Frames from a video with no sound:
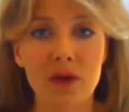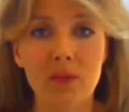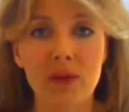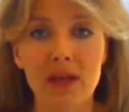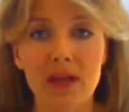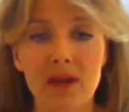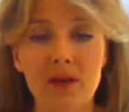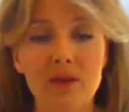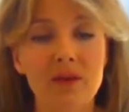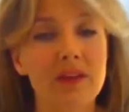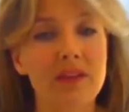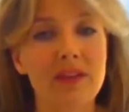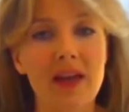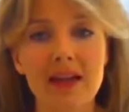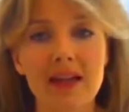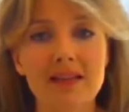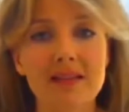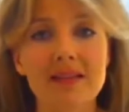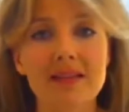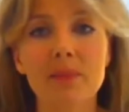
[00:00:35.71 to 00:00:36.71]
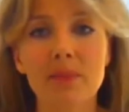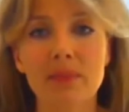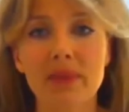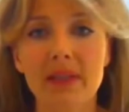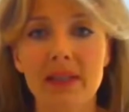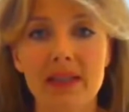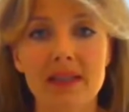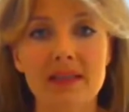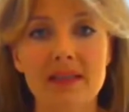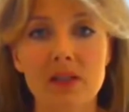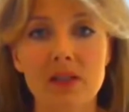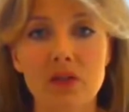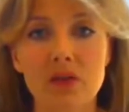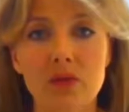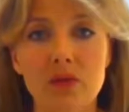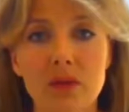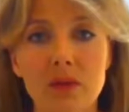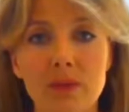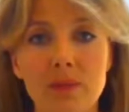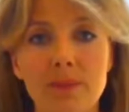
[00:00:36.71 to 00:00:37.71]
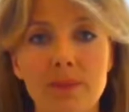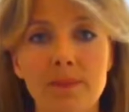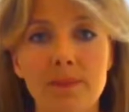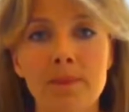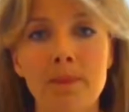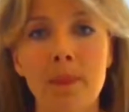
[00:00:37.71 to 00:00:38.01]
we know that that simply isn't true.